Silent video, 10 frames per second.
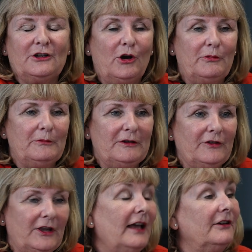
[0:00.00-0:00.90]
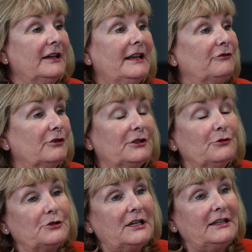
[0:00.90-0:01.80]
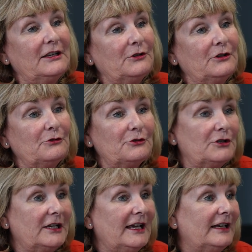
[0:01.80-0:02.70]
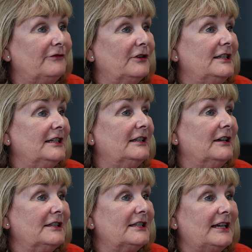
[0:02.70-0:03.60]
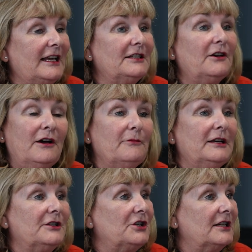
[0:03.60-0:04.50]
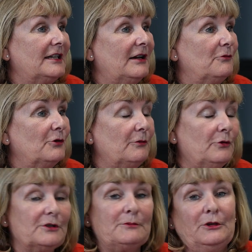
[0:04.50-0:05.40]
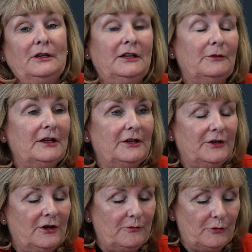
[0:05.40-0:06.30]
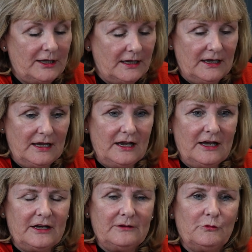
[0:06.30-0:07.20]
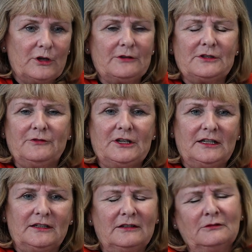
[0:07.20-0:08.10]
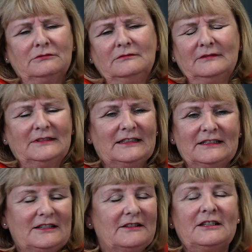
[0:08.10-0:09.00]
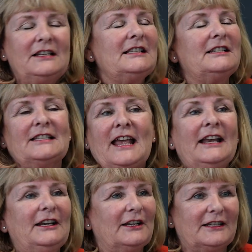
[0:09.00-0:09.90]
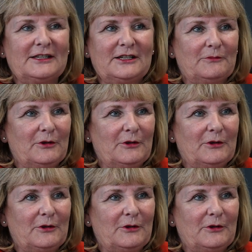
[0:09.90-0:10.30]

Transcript: carpet me for that, and I never ignored anything on an order again. If I didn't understand it, I went and checked out what it was. But, I learned the hard way. What else have I done? Oh, the list is endless, to